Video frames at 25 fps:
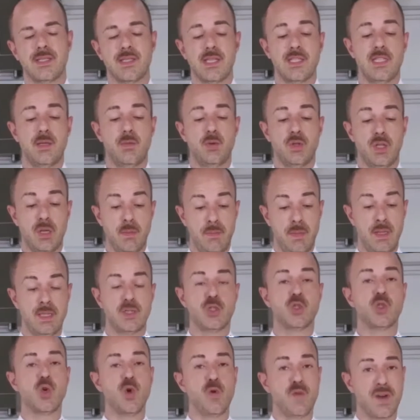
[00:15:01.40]
and the water
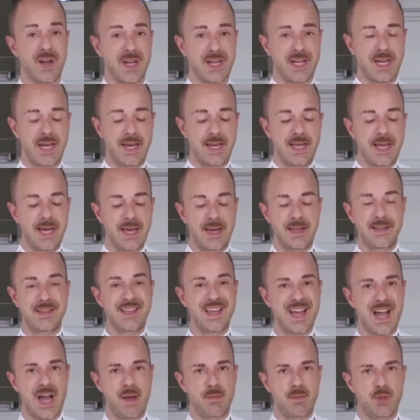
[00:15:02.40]
of the pasta
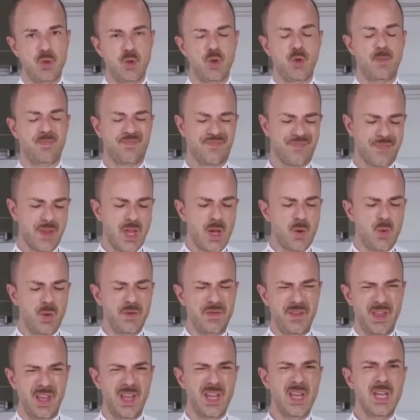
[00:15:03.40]
might
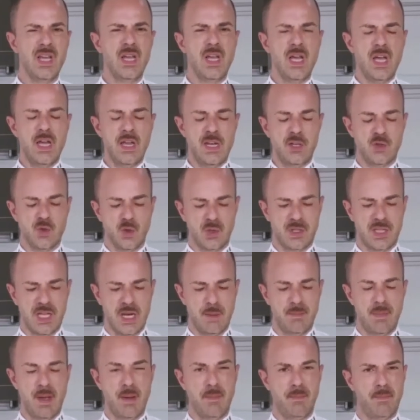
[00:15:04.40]
overload with
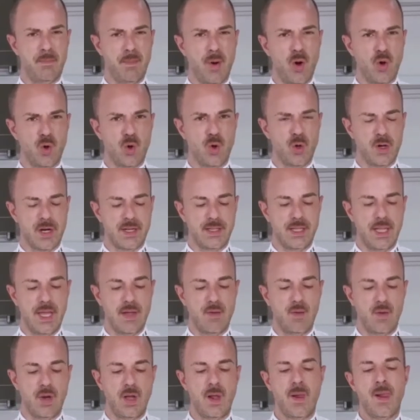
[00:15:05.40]
starches,
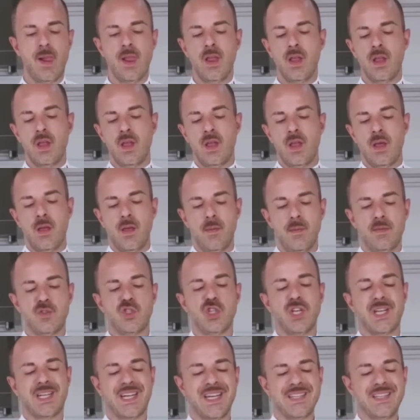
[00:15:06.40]
so it would
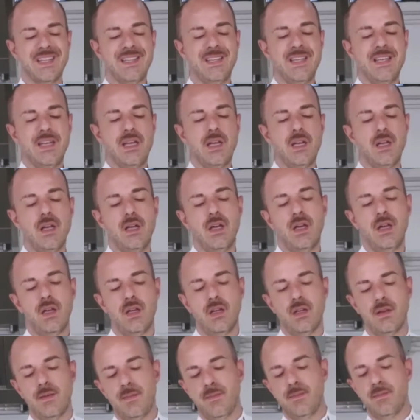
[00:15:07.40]
be not very
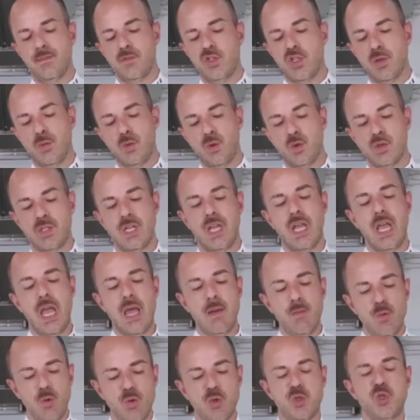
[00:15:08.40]
pleasant. So try
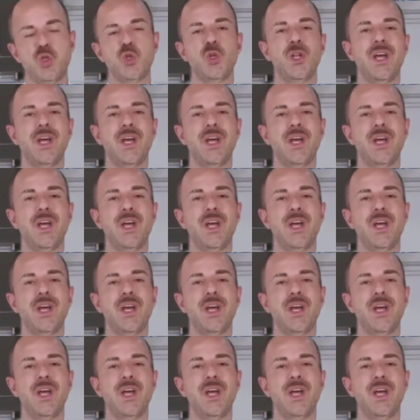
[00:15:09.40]
to